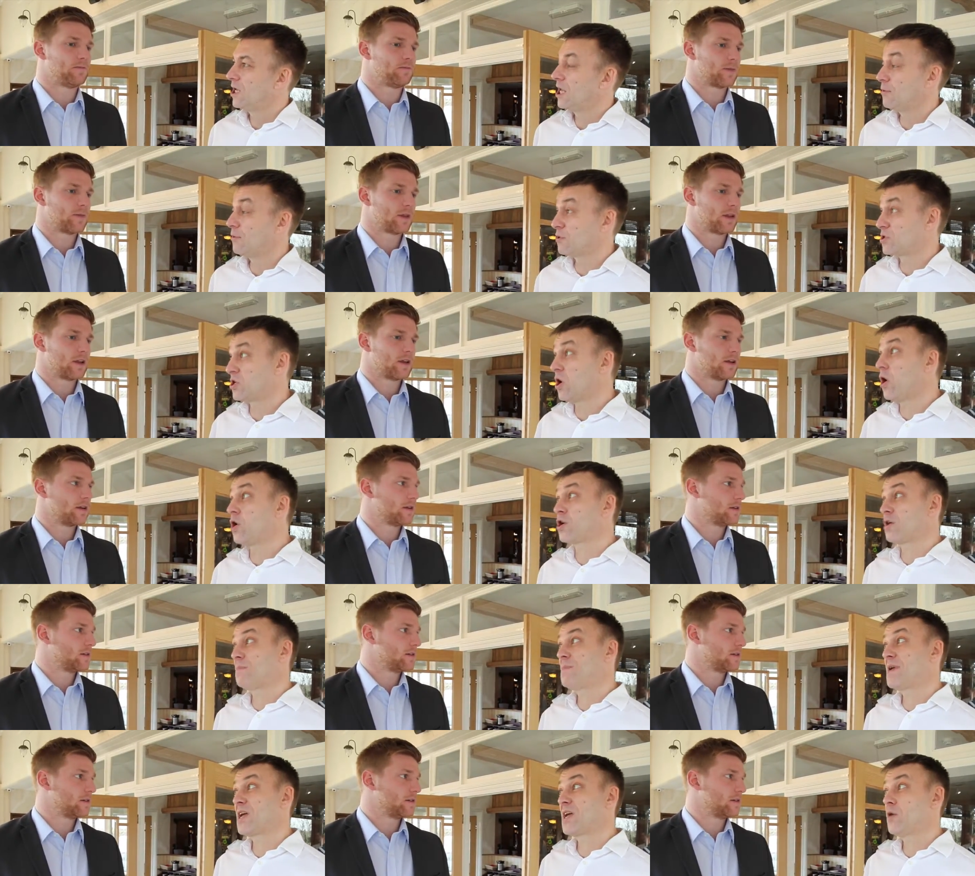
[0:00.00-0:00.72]
Speaker 1: it was
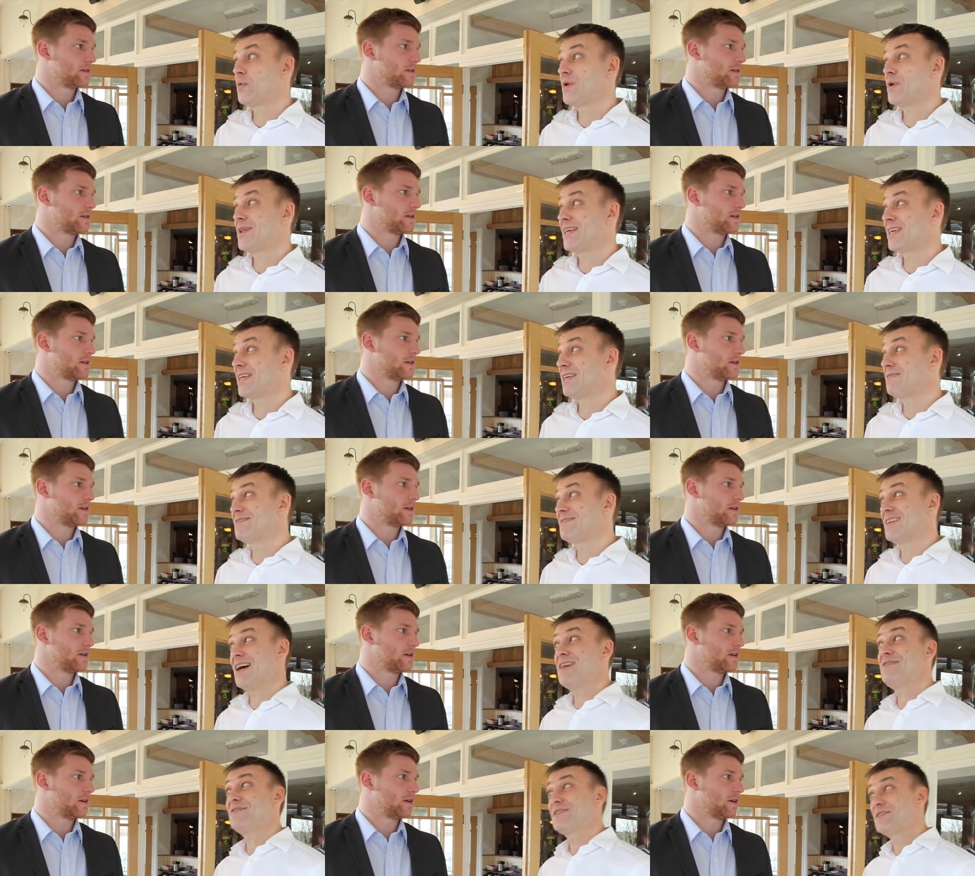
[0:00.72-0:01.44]
hard to pick a winner
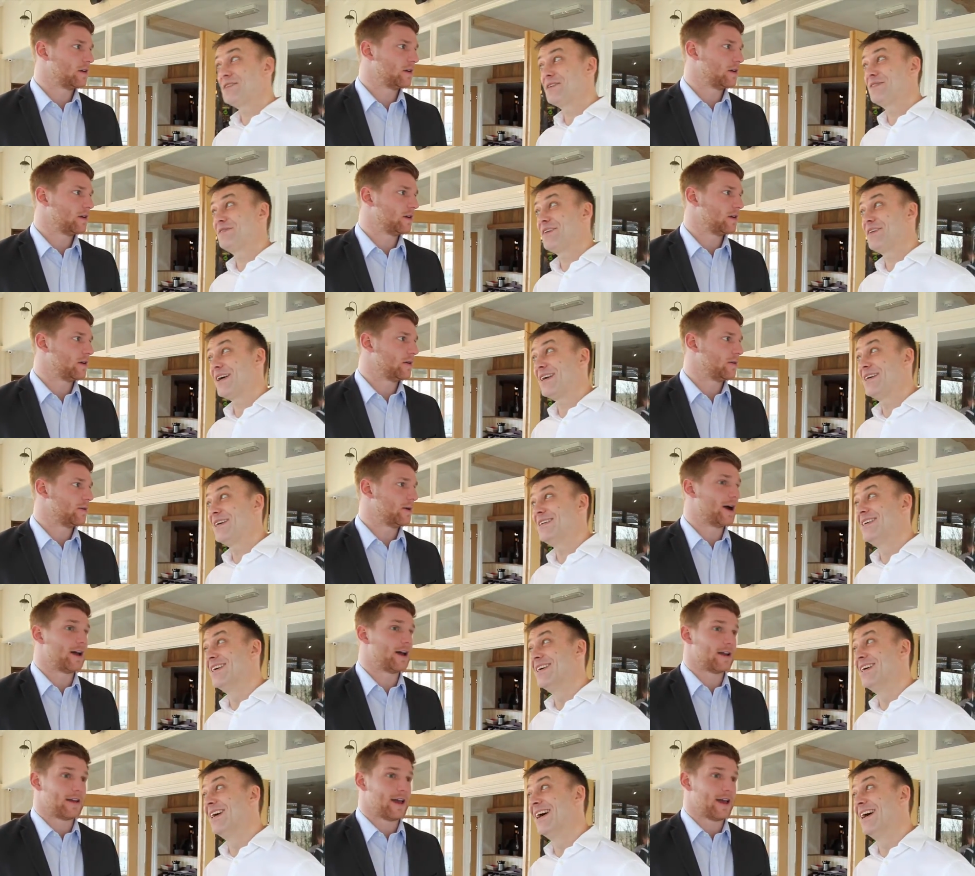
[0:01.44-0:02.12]
even after the fight. Well,